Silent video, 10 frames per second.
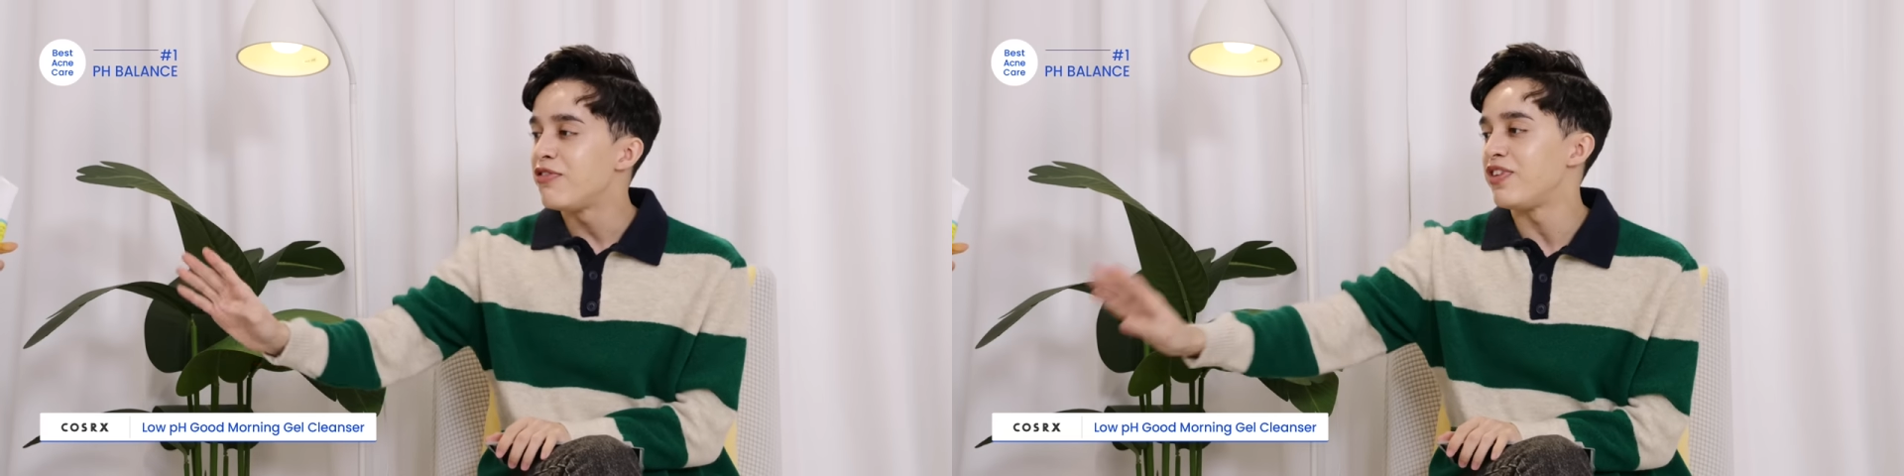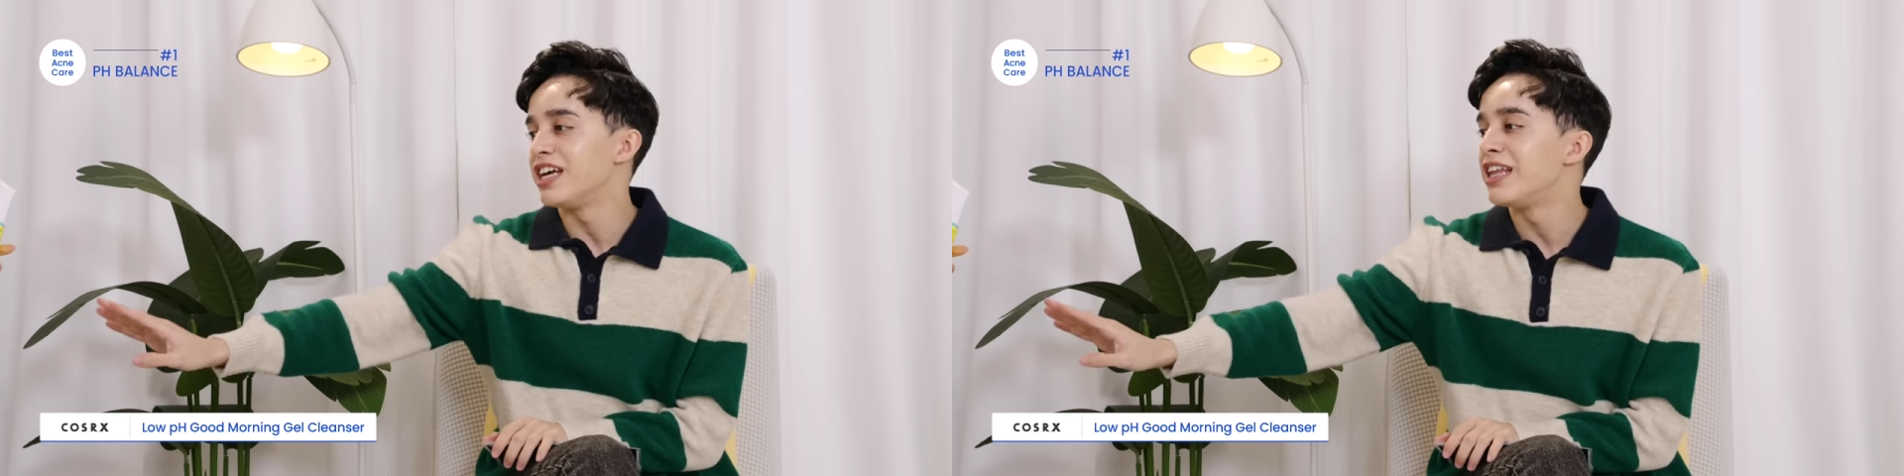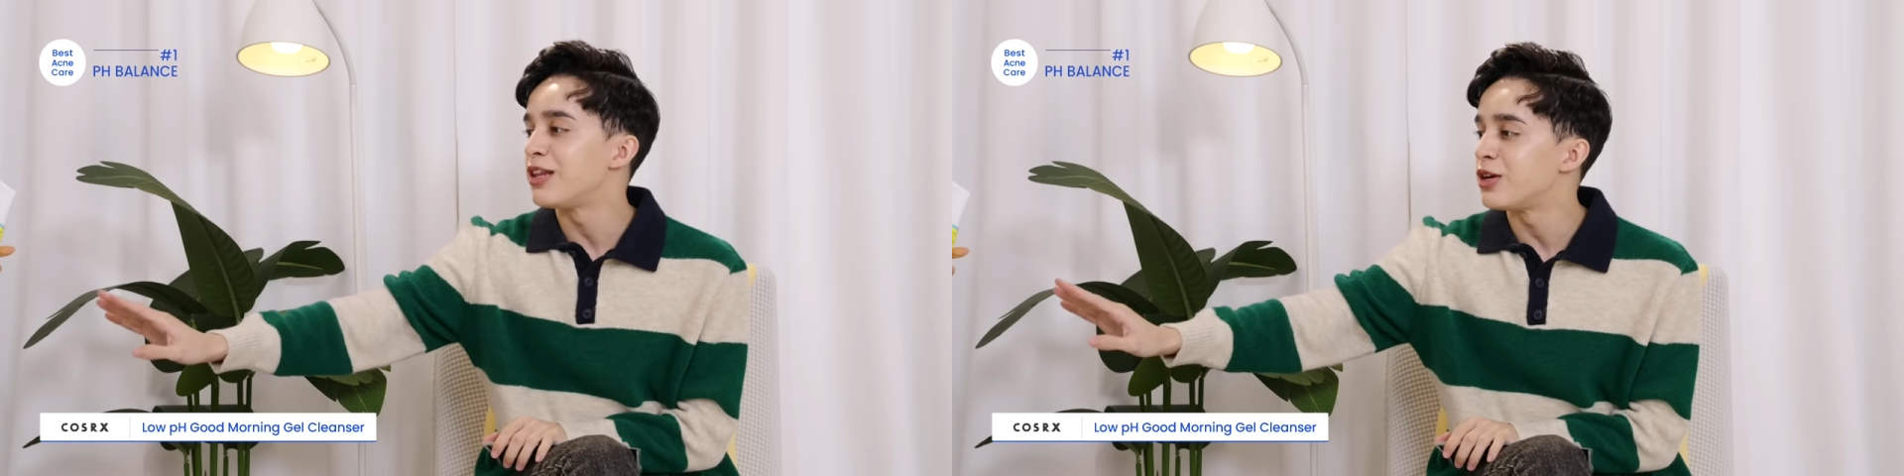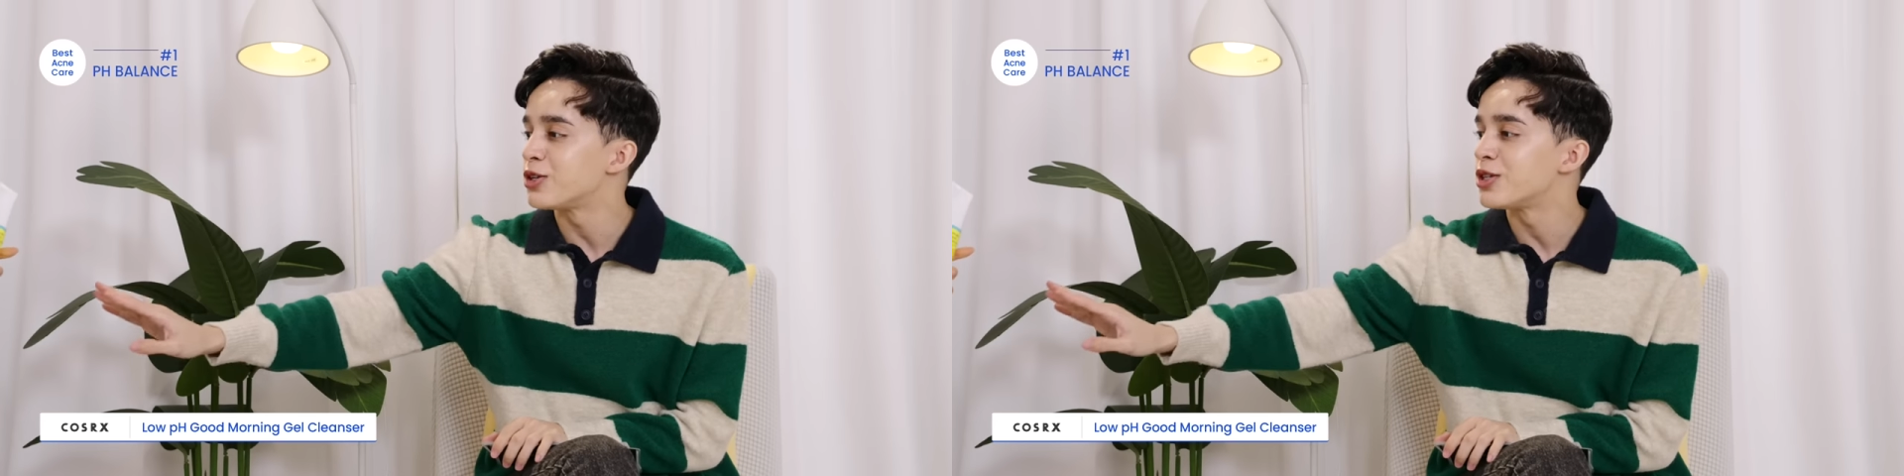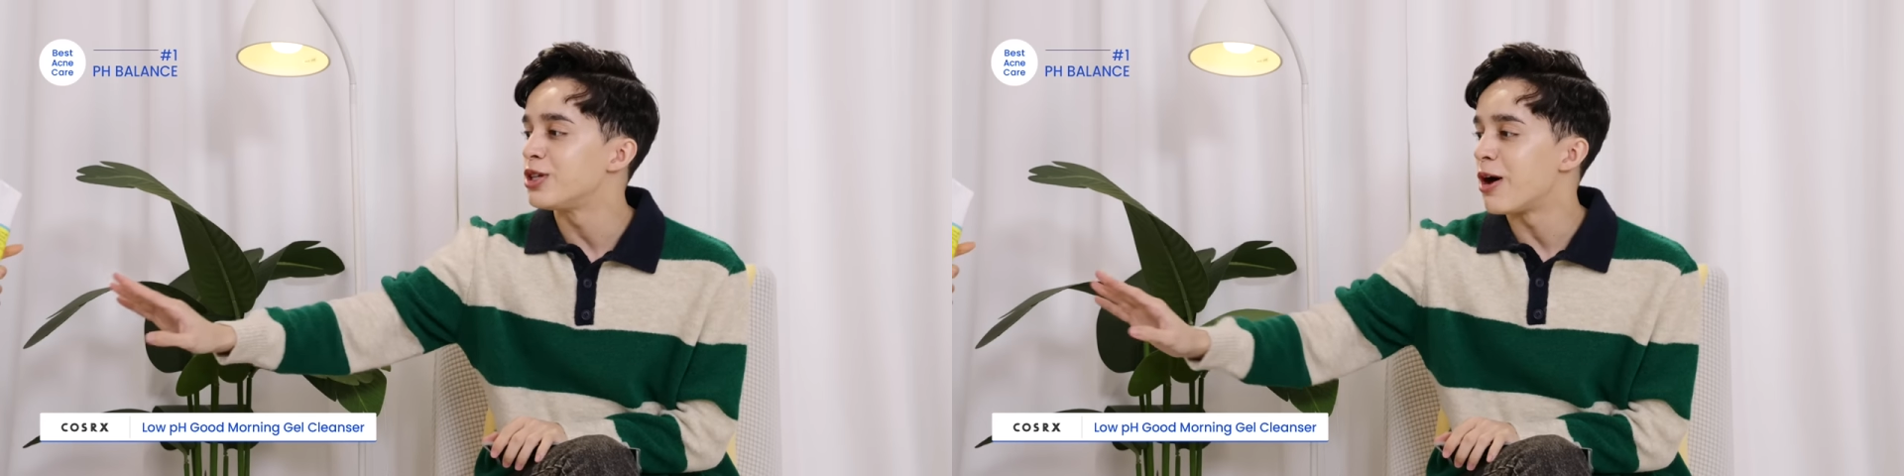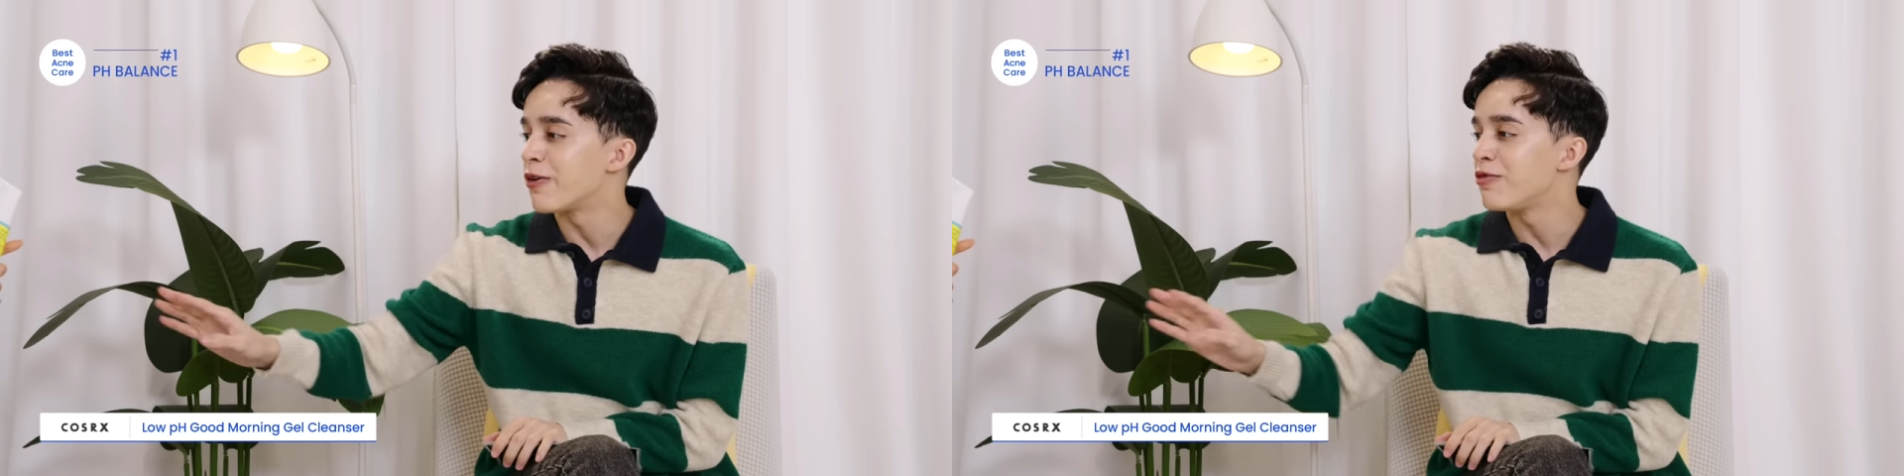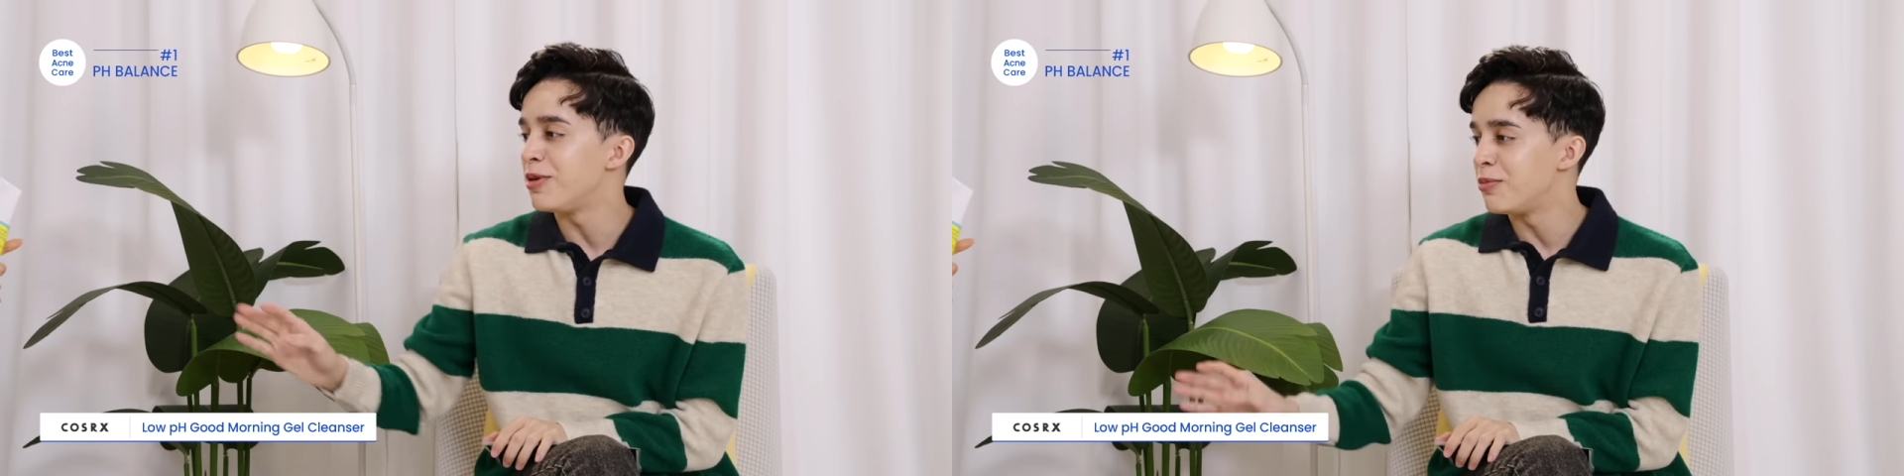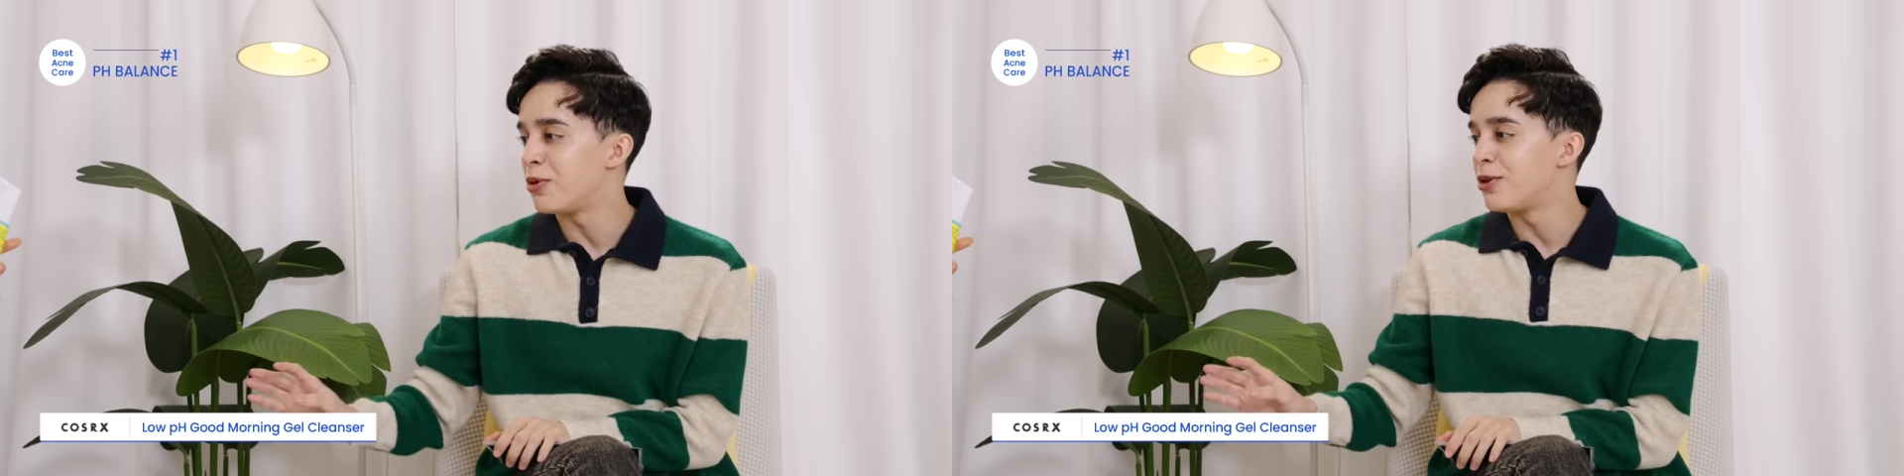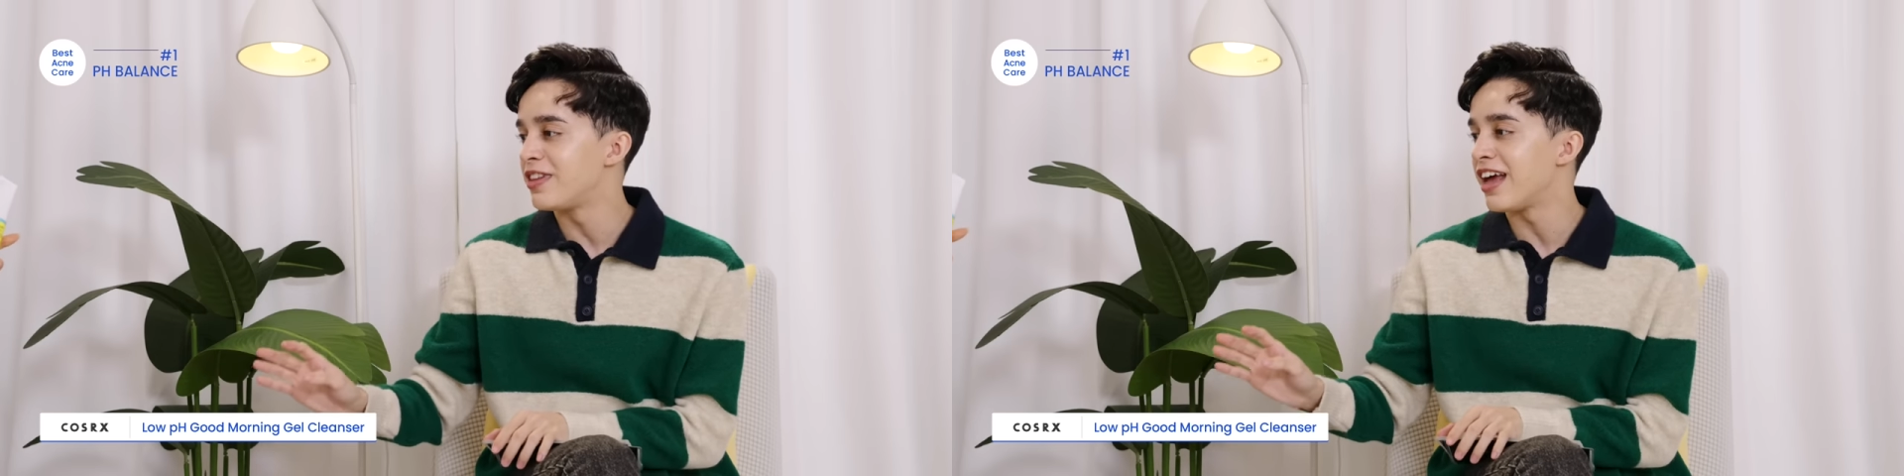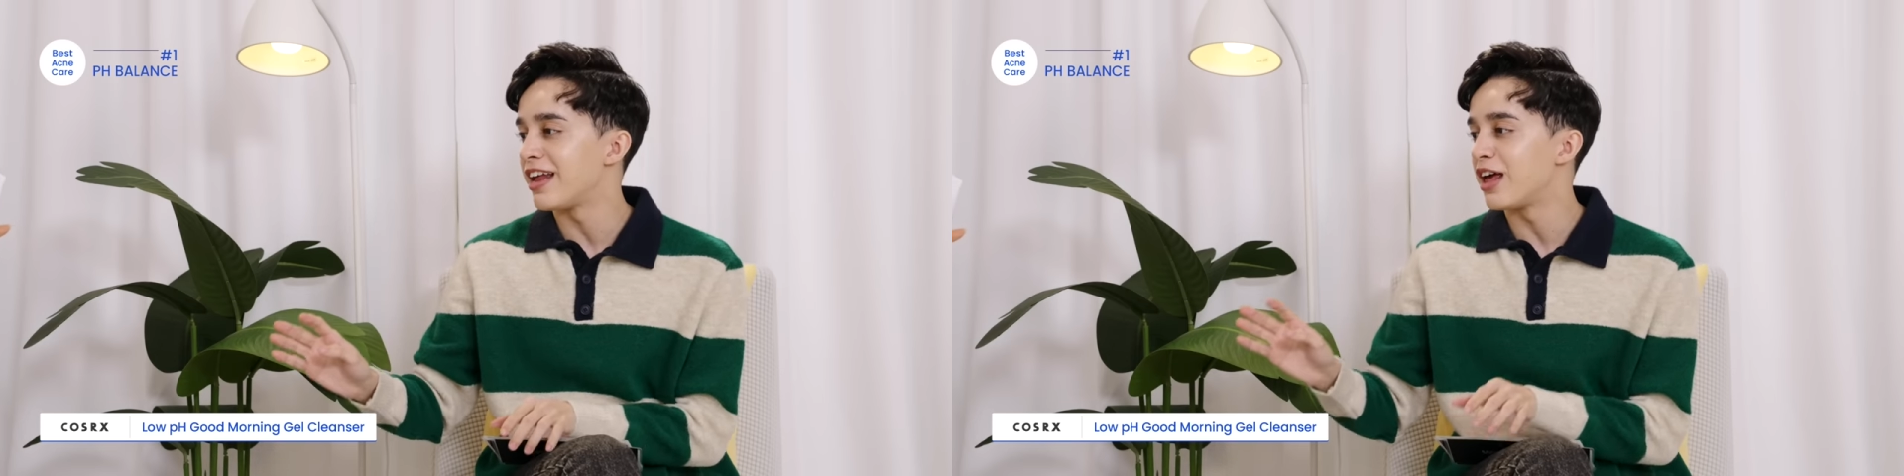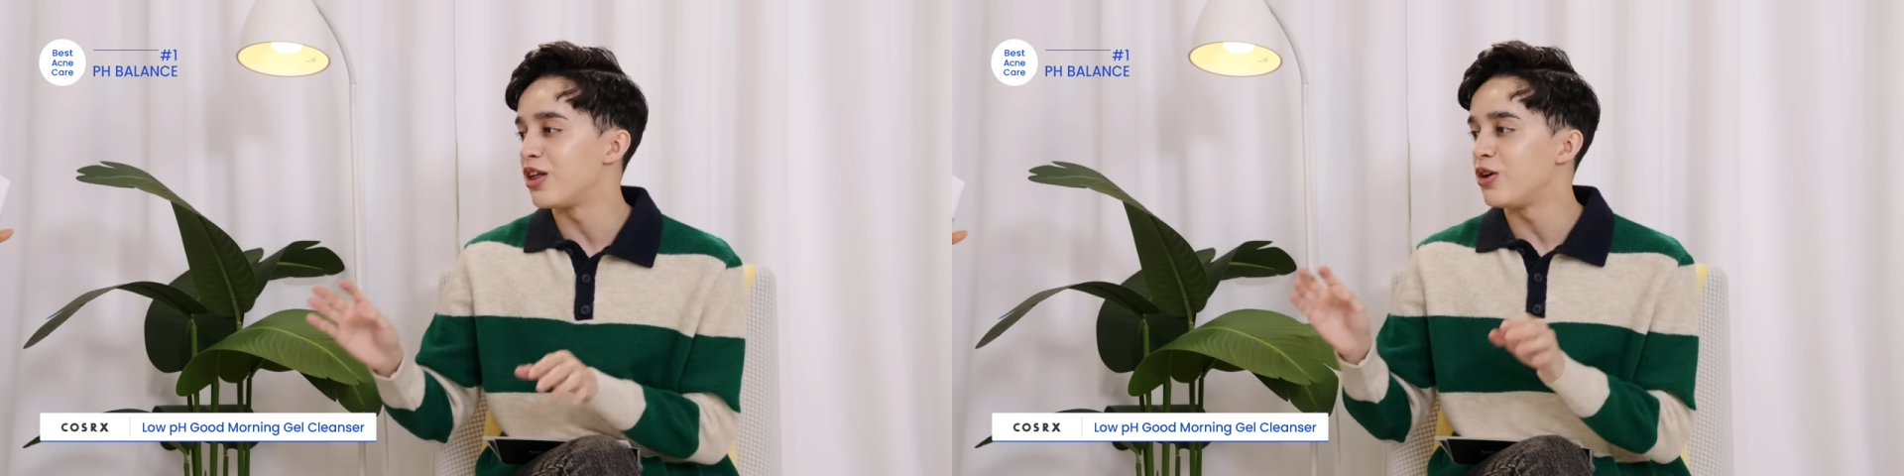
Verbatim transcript: feel like there's a lot of people that,